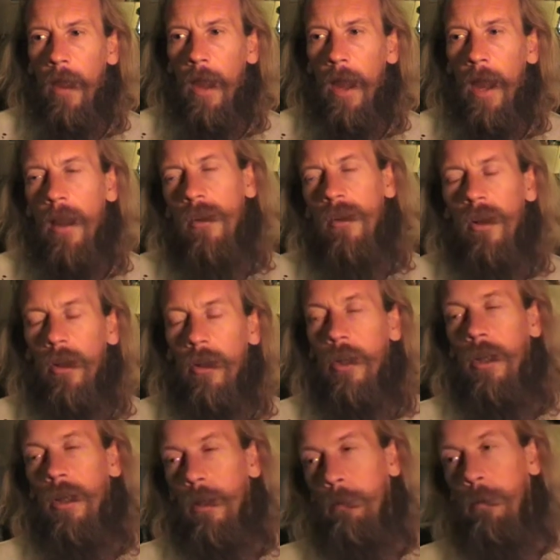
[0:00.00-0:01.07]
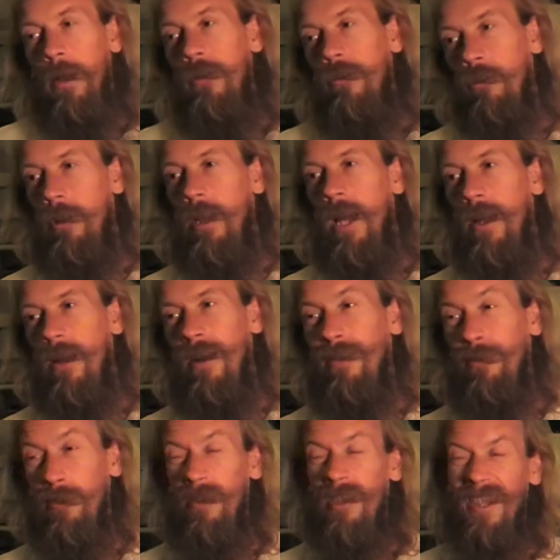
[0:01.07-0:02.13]
And looking at the picture again
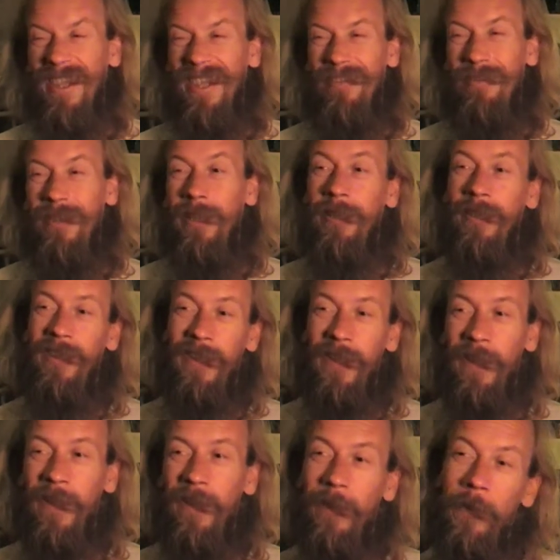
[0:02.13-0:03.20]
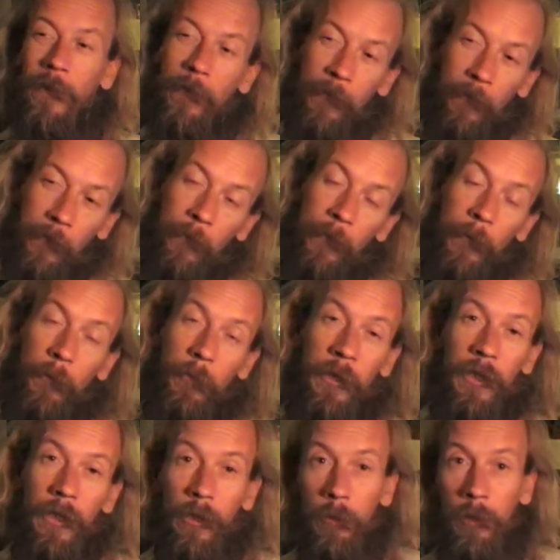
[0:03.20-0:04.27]
afterwards, thinking, well, you know, could
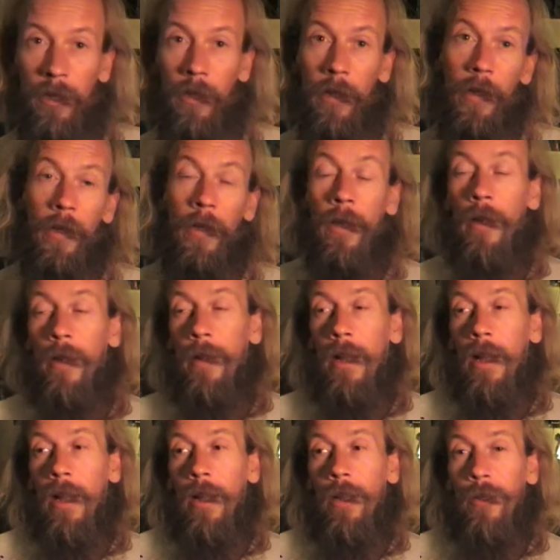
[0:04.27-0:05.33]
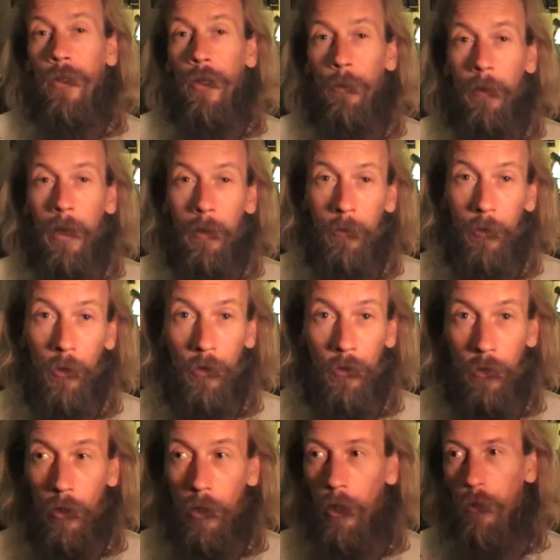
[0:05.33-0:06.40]
be, you know, maybe not
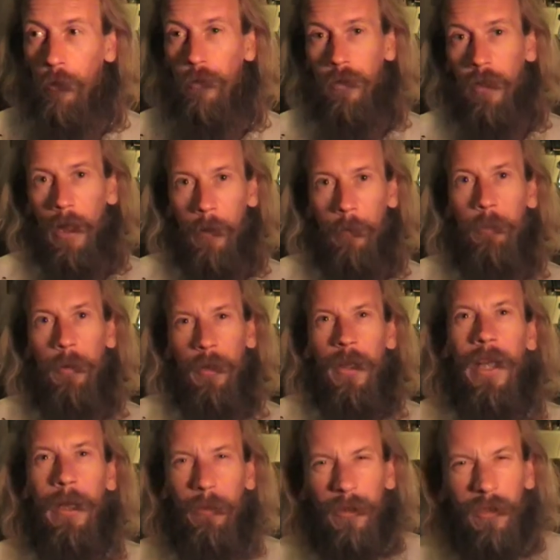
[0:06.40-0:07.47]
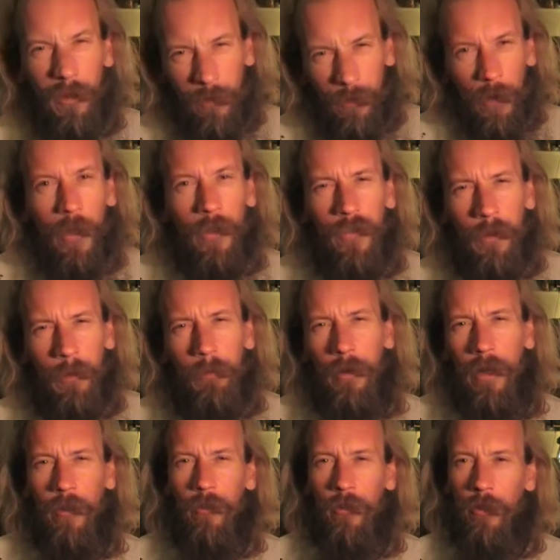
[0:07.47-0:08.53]
so close. Like, but it was the first
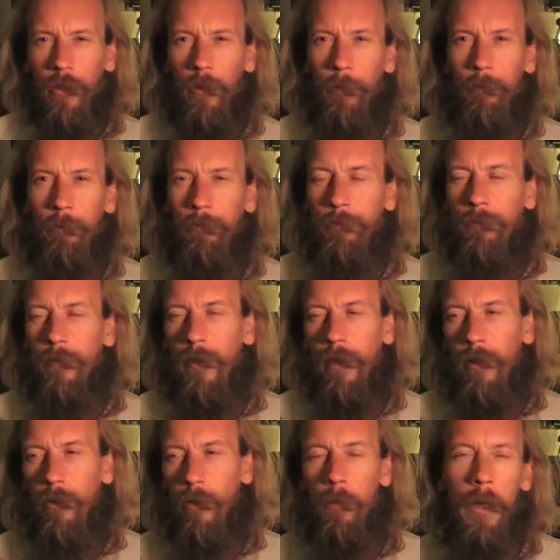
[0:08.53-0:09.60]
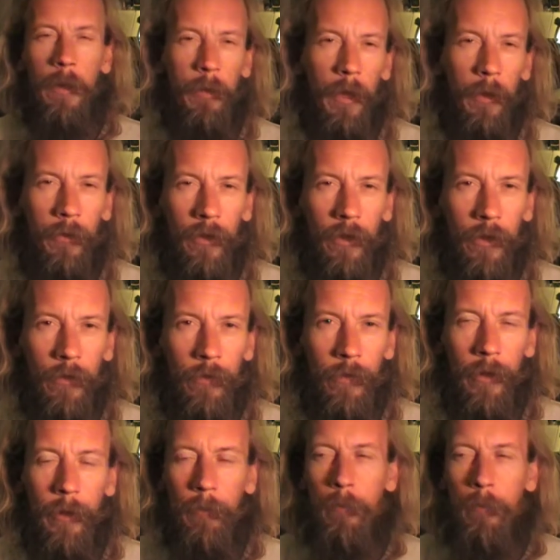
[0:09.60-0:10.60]
impression, and well, maybe I was looking for it.